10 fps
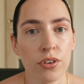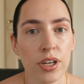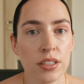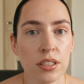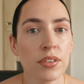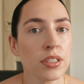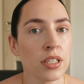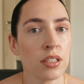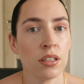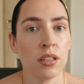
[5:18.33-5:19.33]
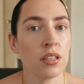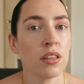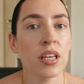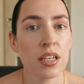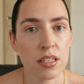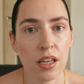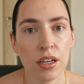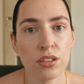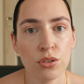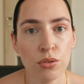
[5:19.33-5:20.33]
creativity in the things that
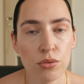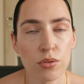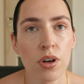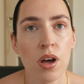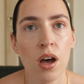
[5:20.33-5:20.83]
I do